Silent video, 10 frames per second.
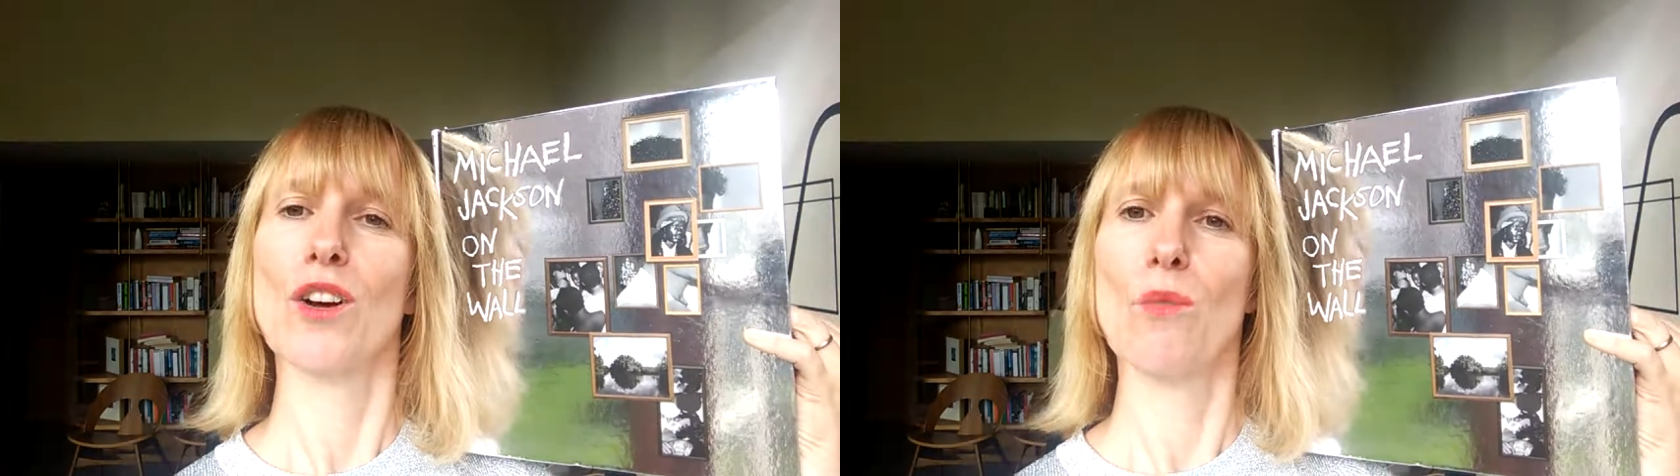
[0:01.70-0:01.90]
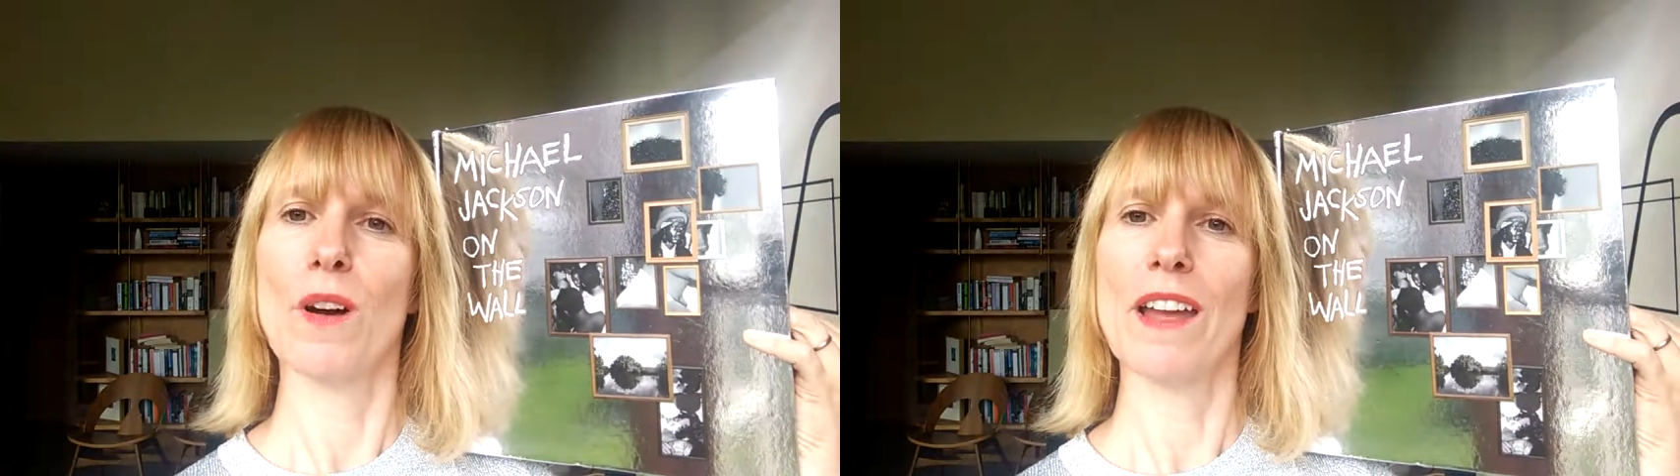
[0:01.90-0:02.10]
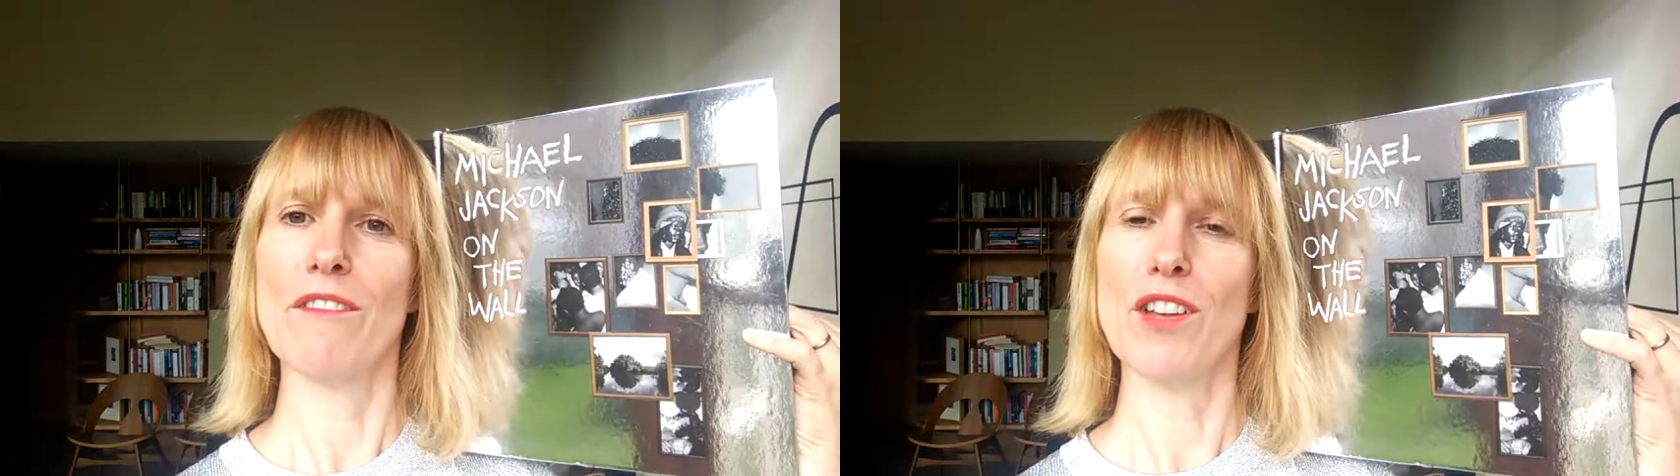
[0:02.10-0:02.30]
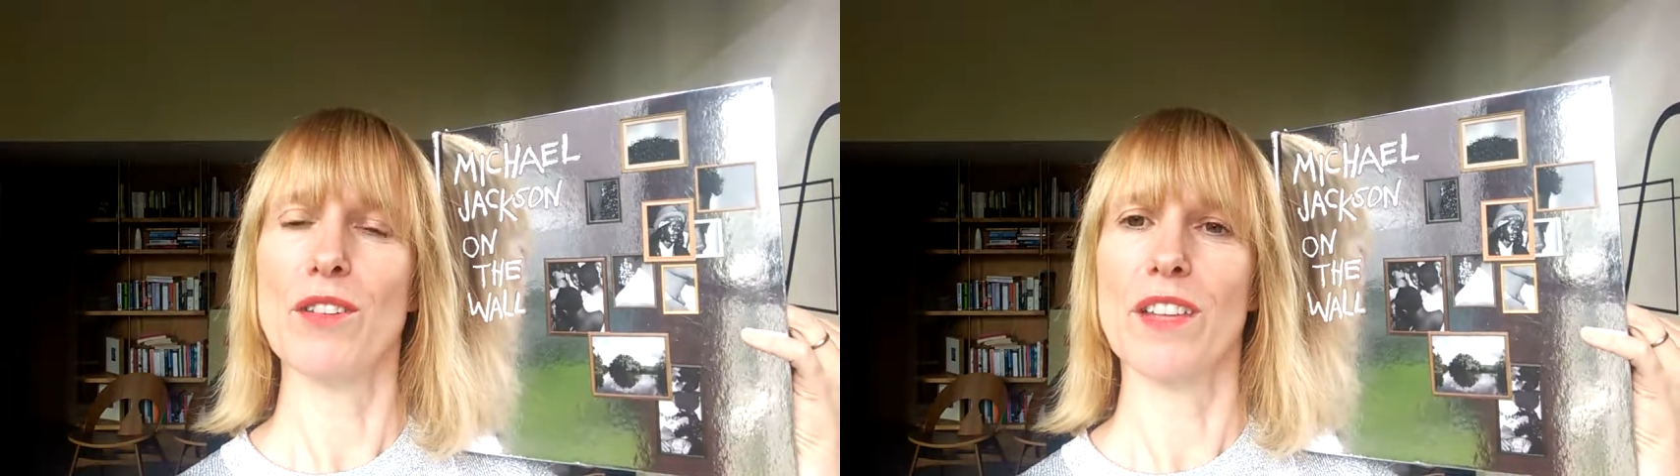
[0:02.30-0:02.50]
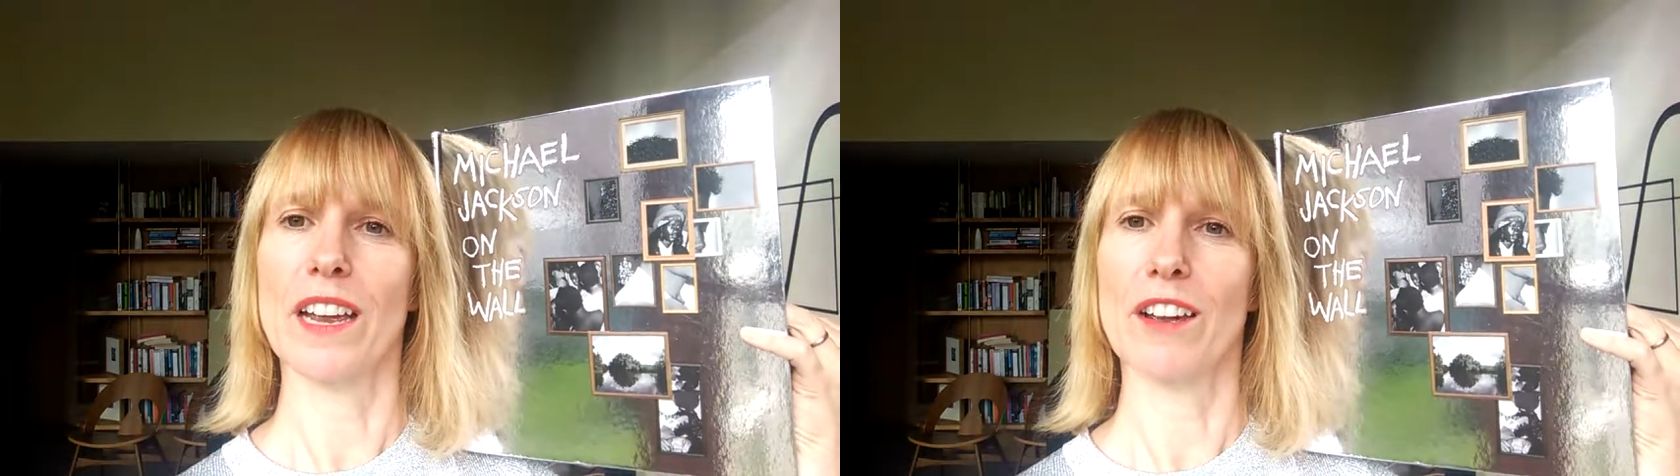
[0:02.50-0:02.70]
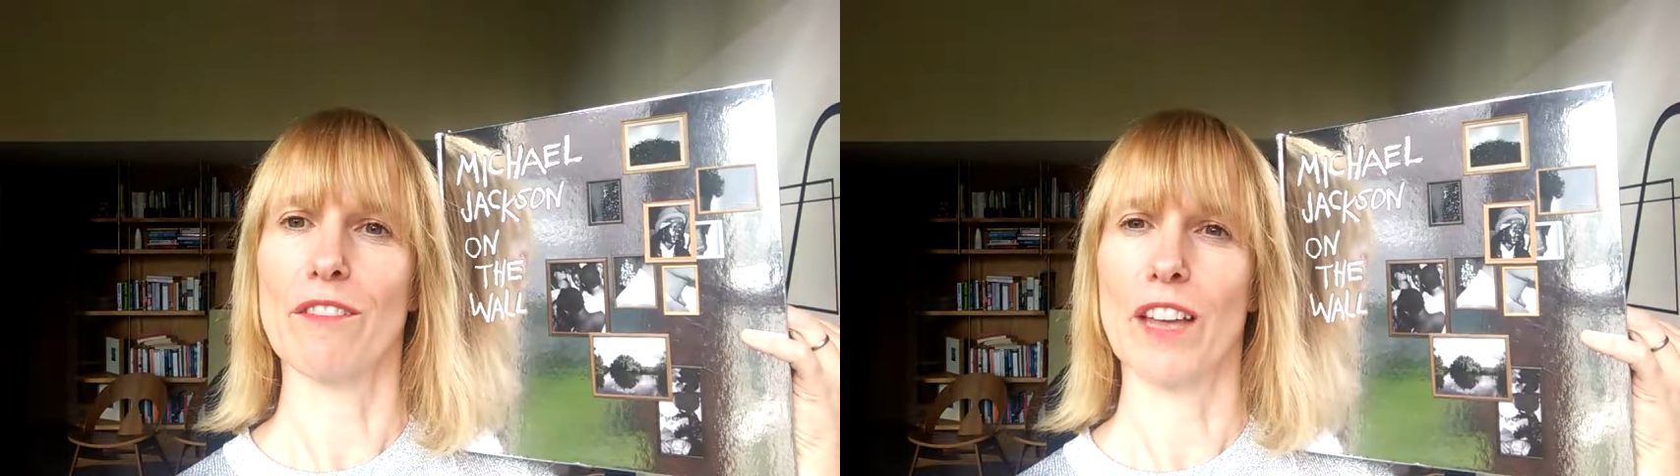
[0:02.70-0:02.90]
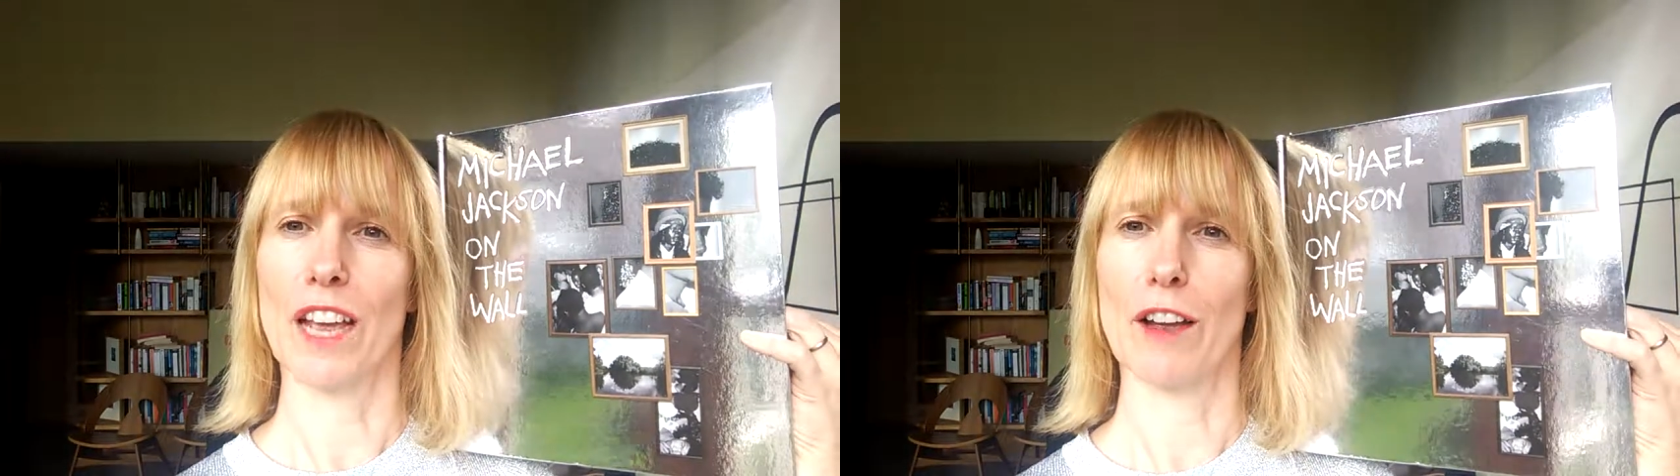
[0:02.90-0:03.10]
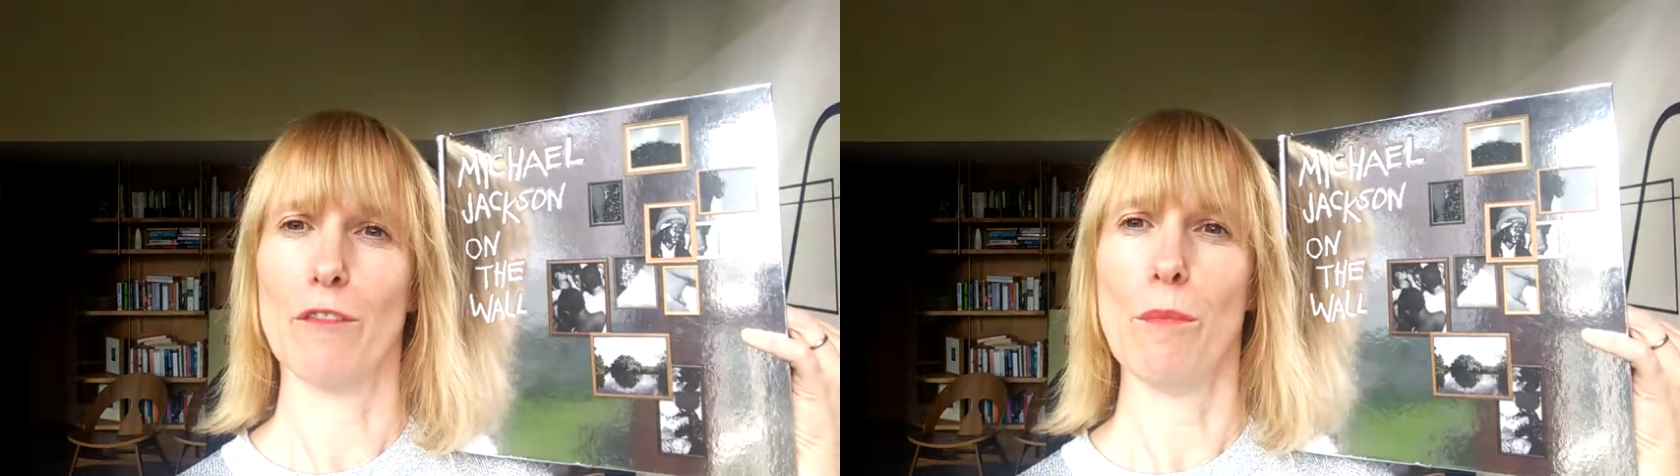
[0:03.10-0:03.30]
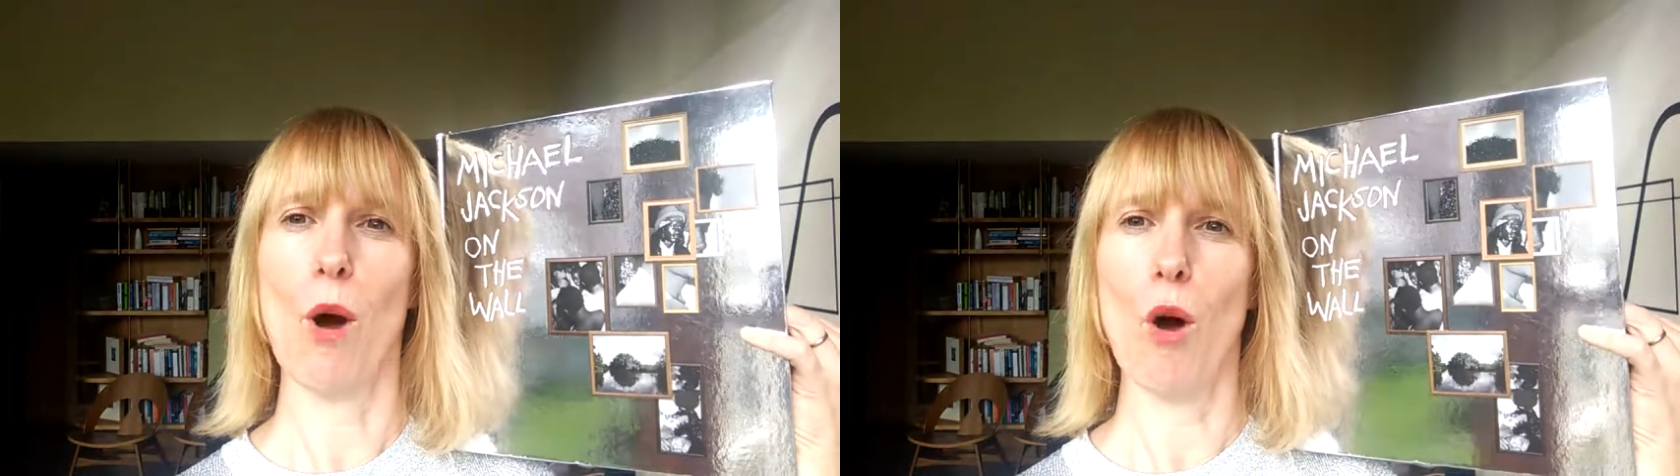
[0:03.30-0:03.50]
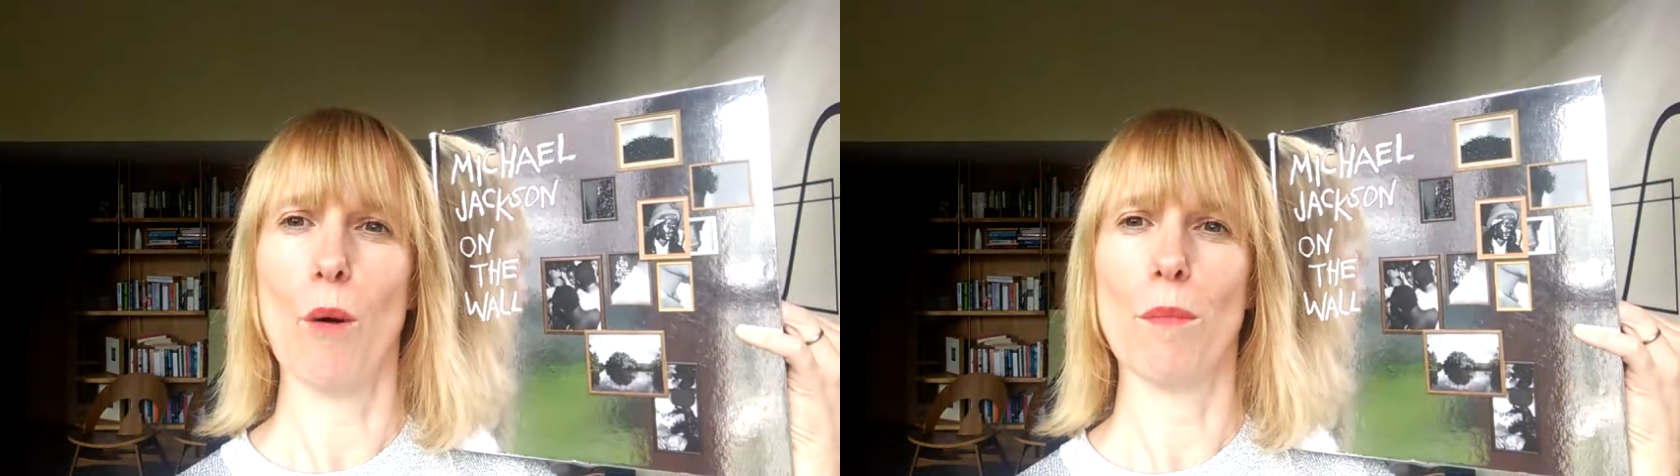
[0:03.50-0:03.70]
Whenever you think of the King of
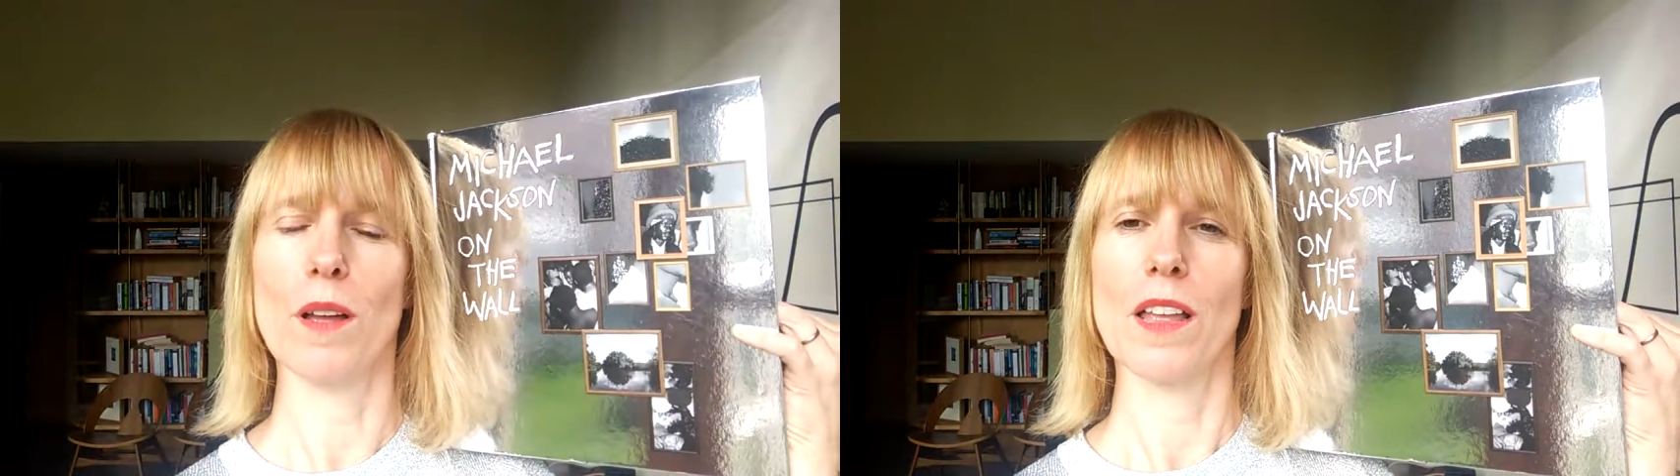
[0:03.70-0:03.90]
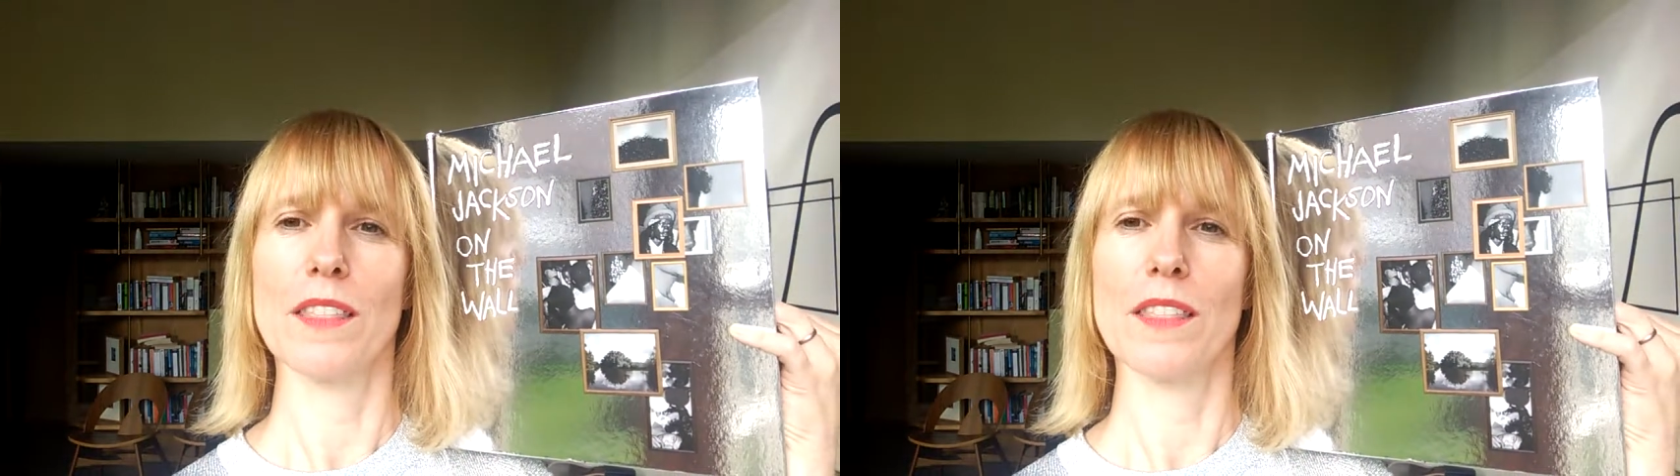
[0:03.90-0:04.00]
Pop,